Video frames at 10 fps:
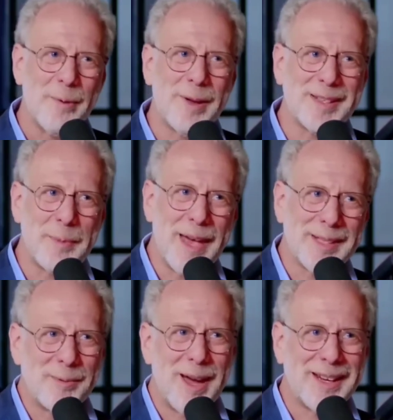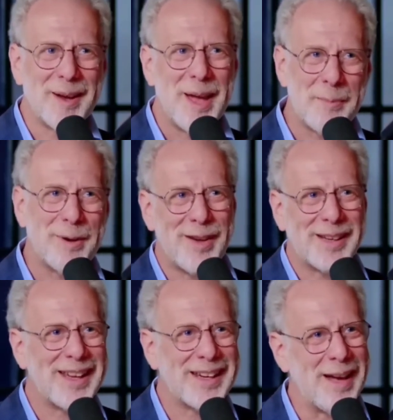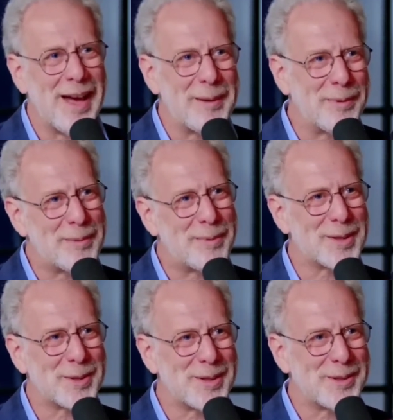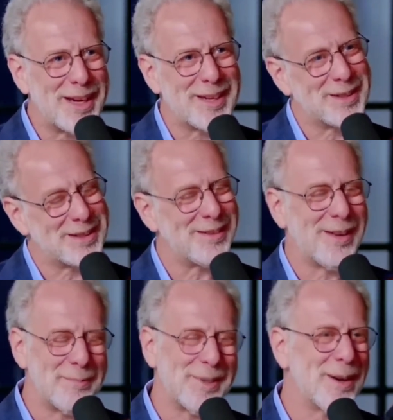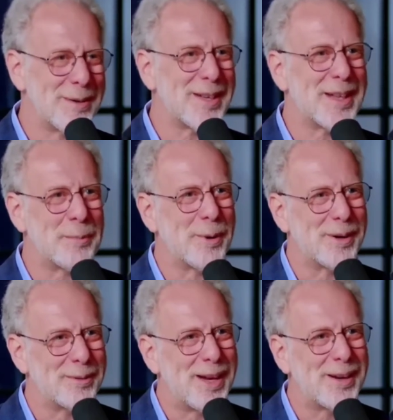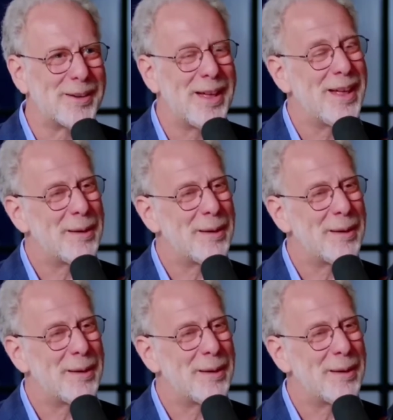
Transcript: what's the best way to prevent getting high blood pressure as you age? It's, I sound like a broken record,